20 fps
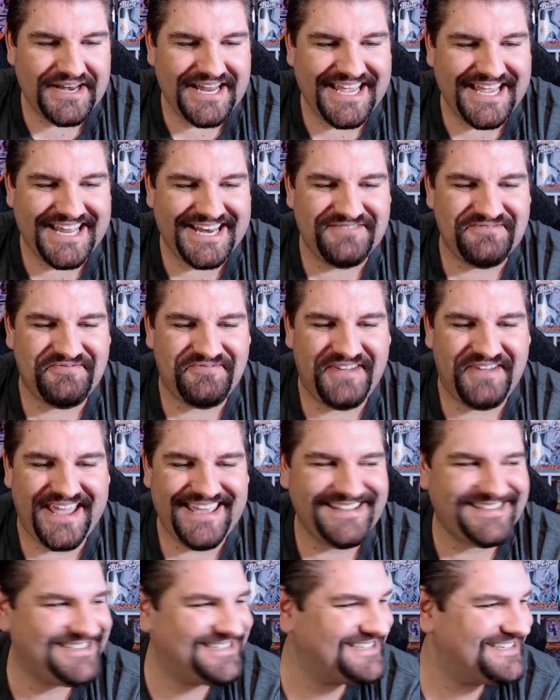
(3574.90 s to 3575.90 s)
Hidden
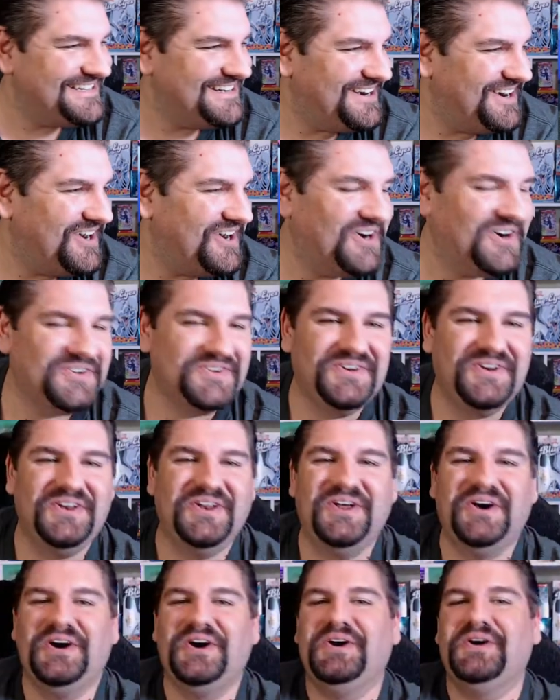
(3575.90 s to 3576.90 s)
Fates. Oh
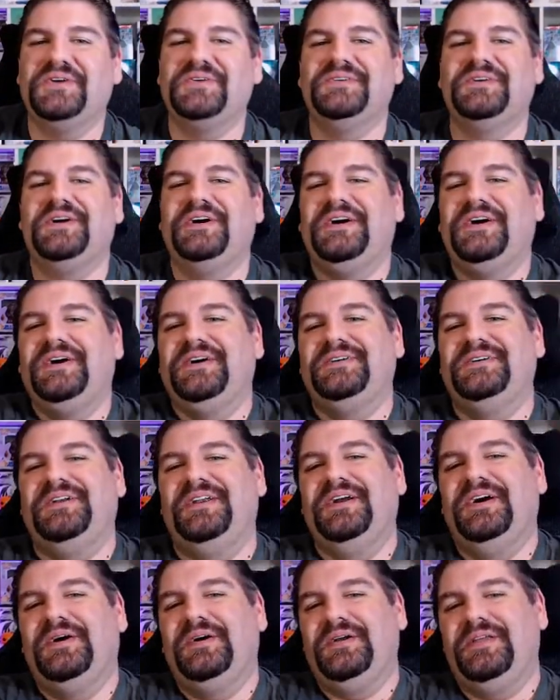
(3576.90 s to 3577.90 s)
no. Oh
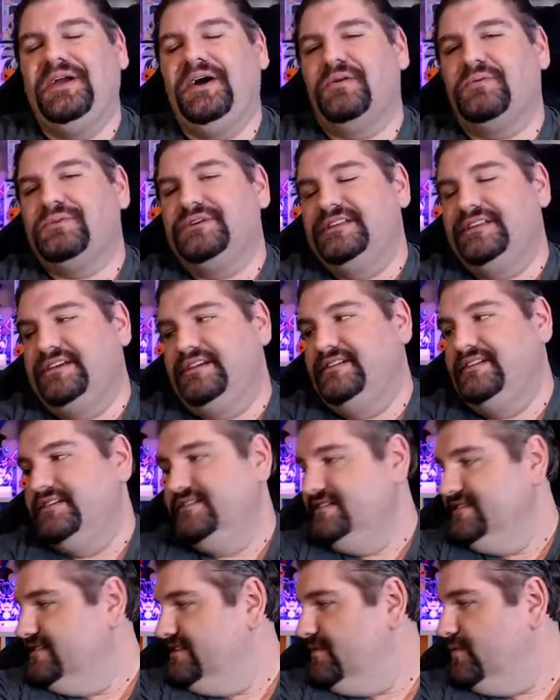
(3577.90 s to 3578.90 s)
no. Y'all really
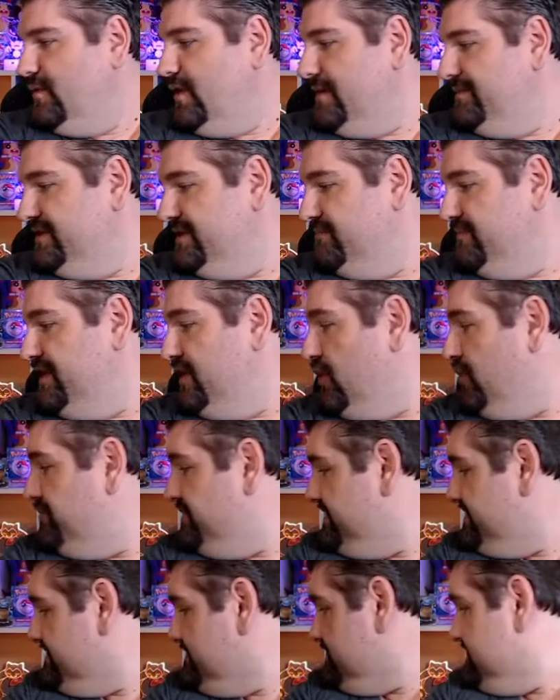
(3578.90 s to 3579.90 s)
want me to be
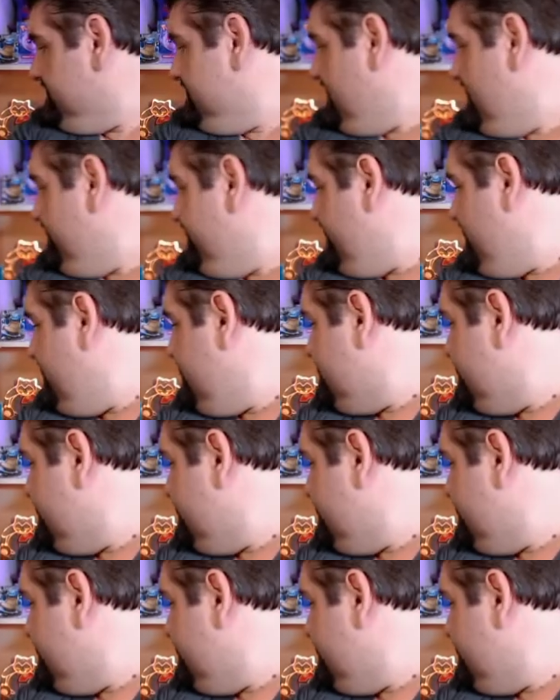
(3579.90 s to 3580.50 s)
opening some stuff, huh?